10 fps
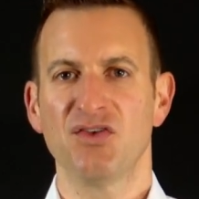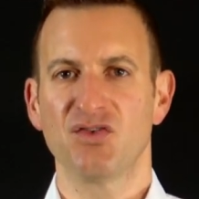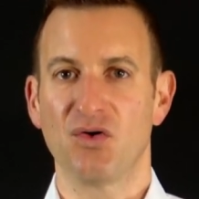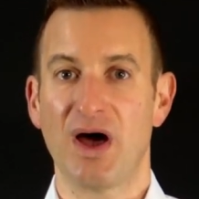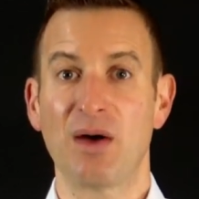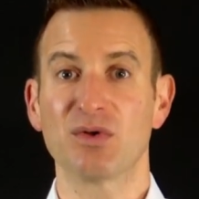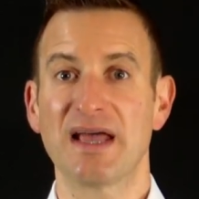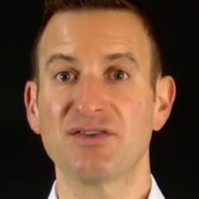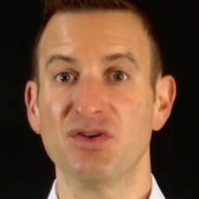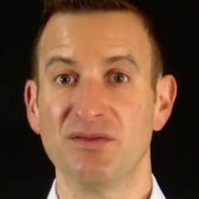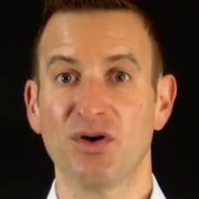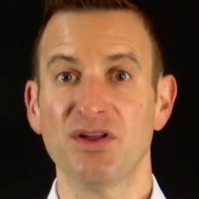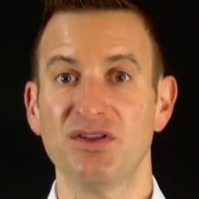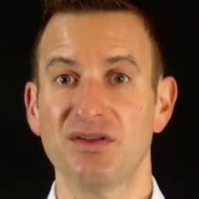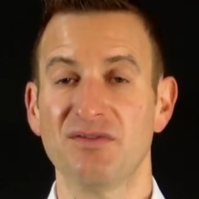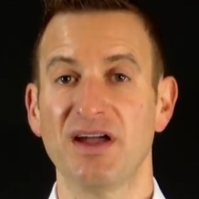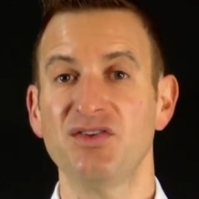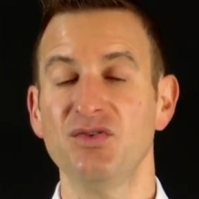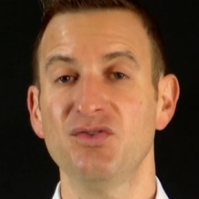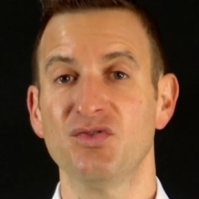So I would like to
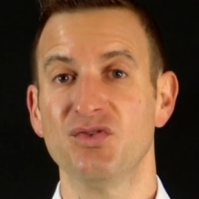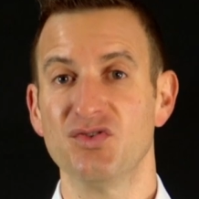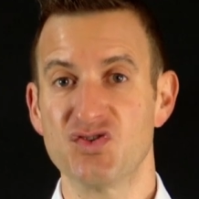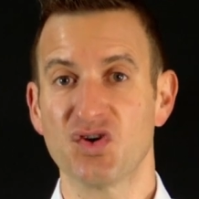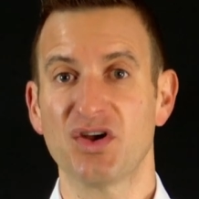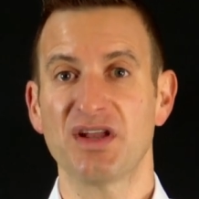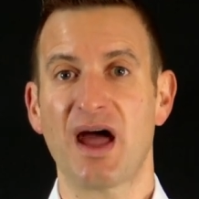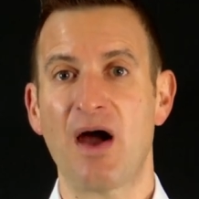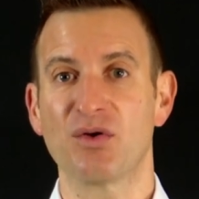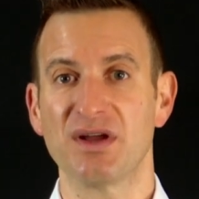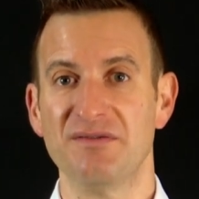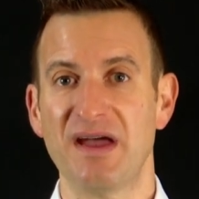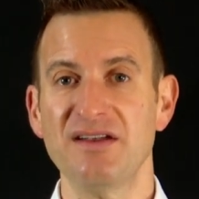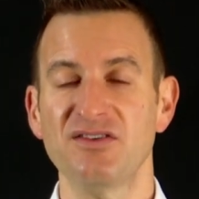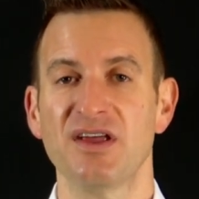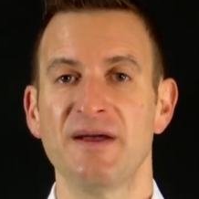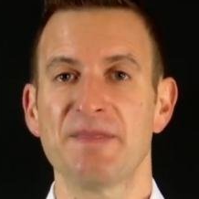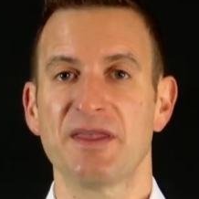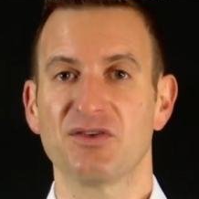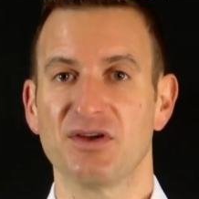invite you to join our event.
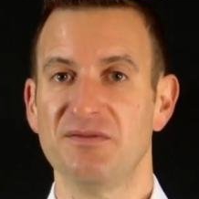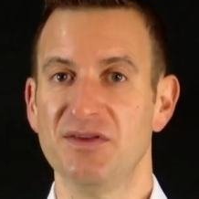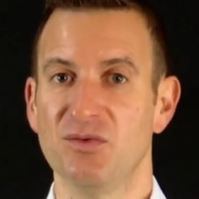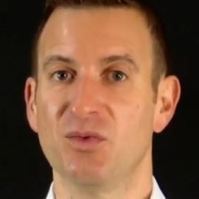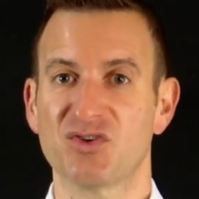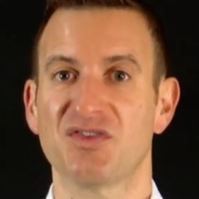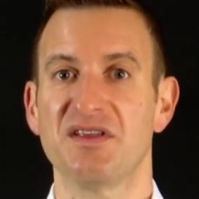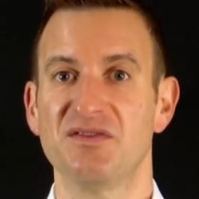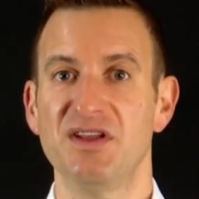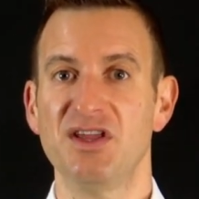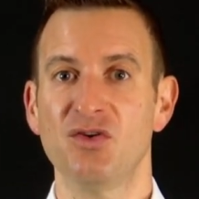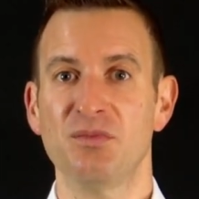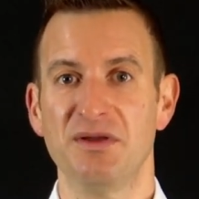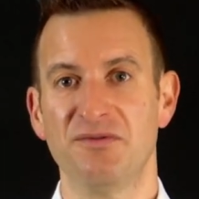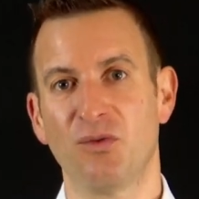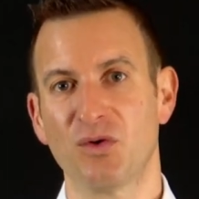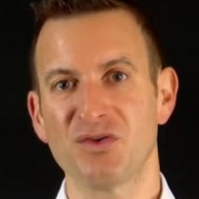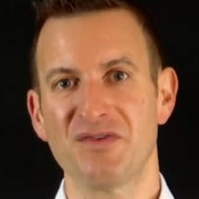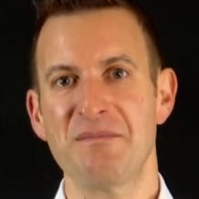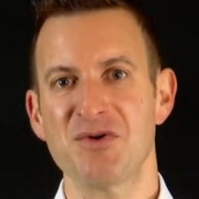So if you watch this video before
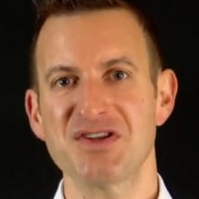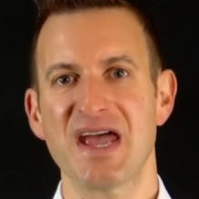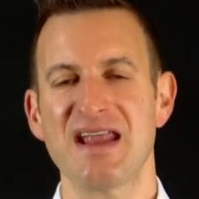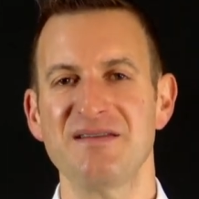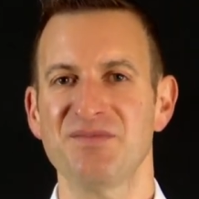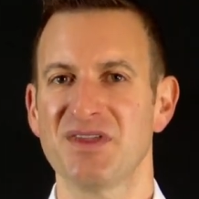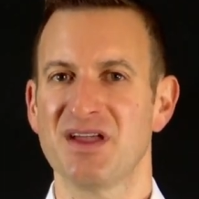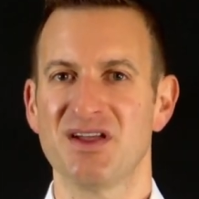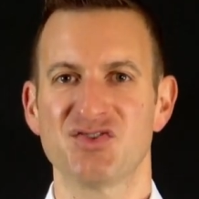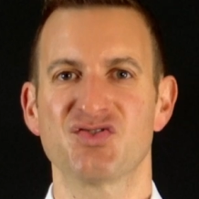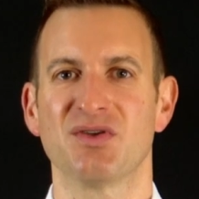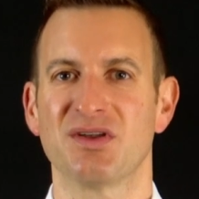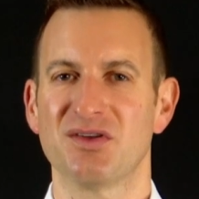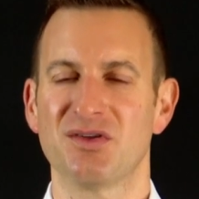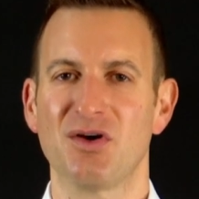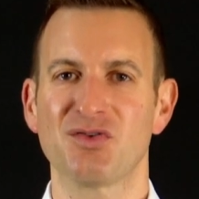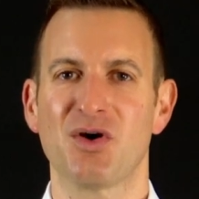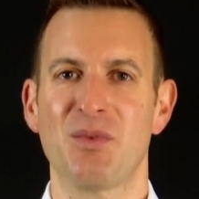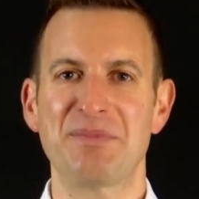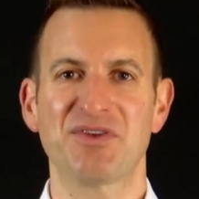November 10, go to
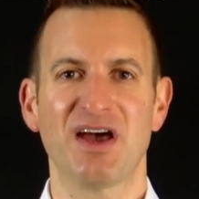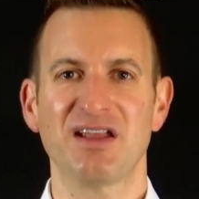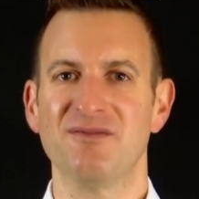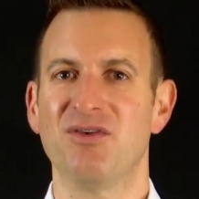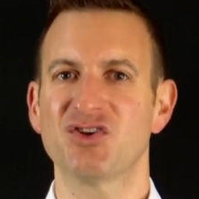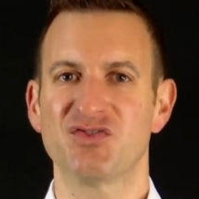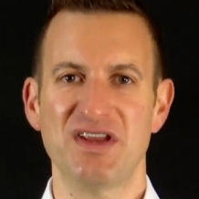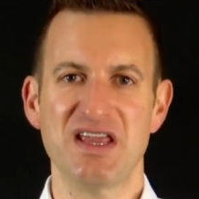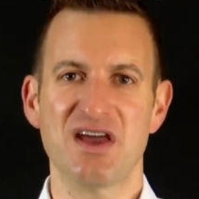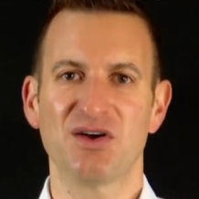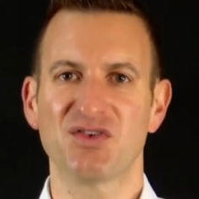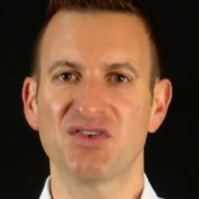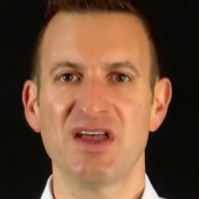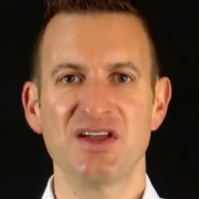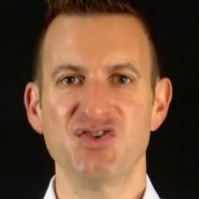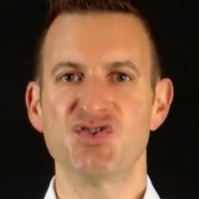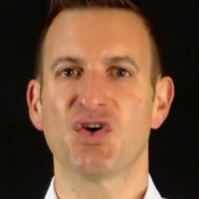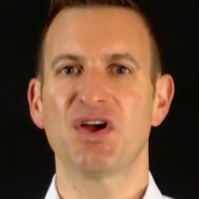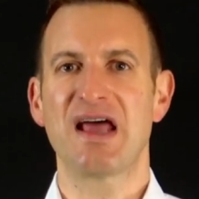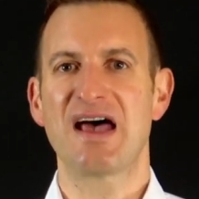our website, watch videos,
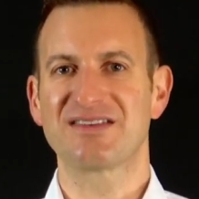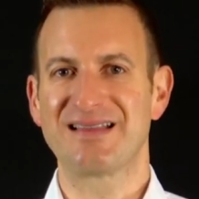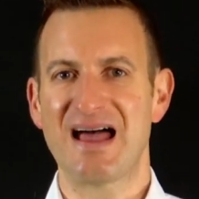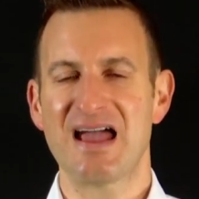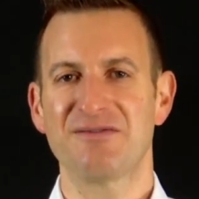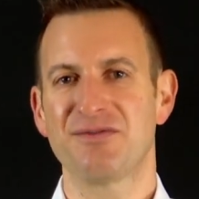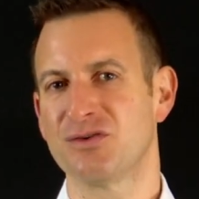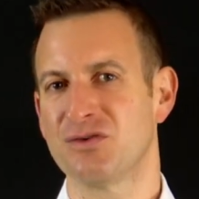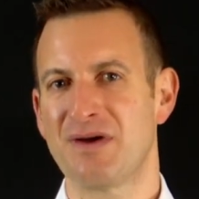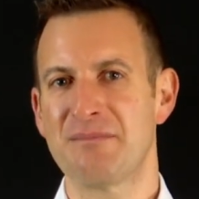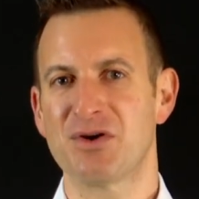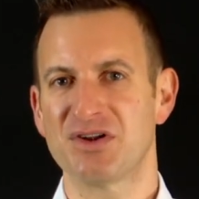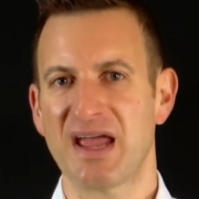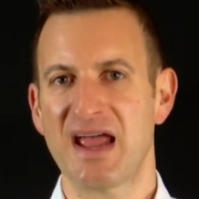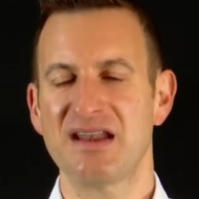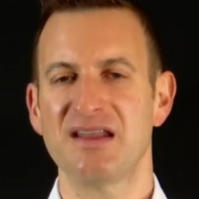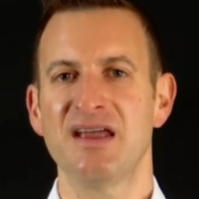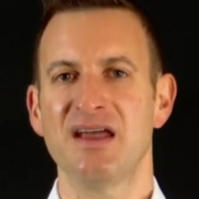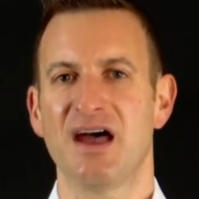join us live on November 10,